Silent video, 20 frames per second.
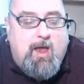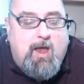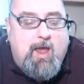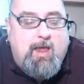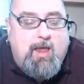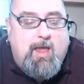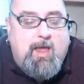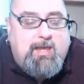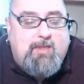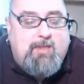
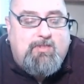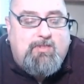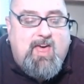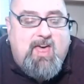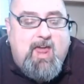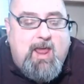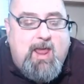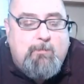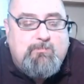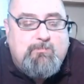I get
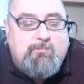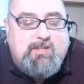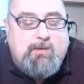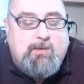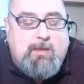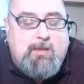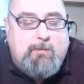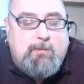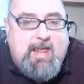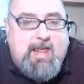that.
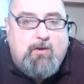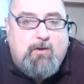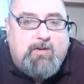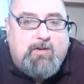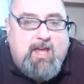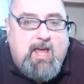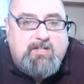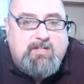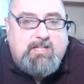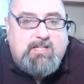Sometimes I don't
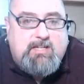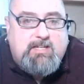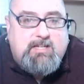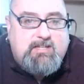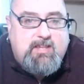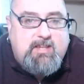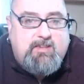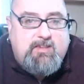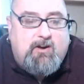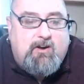catch things
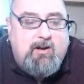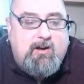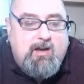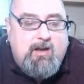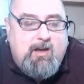either.